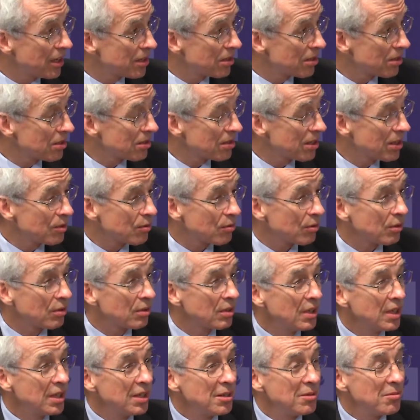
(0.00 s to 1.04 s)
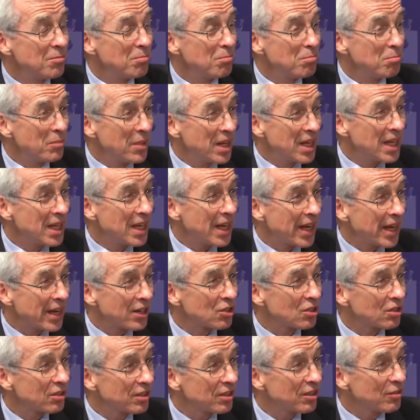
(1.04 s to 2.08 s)
ISIS Central, may
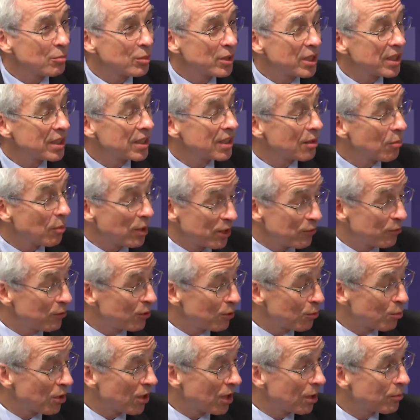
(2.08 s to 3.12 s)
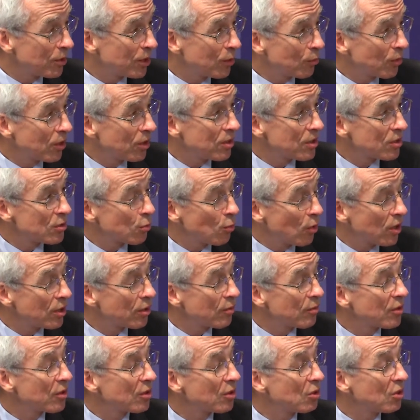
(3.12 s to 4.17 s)
actually have been, and in my view probably was, one
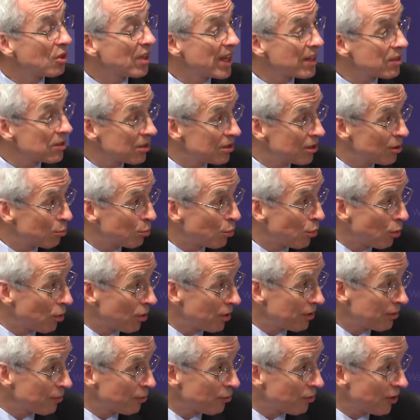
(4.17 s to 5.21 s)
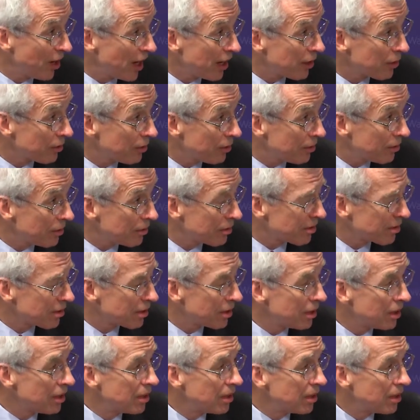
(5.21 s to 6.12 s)
of the less important factors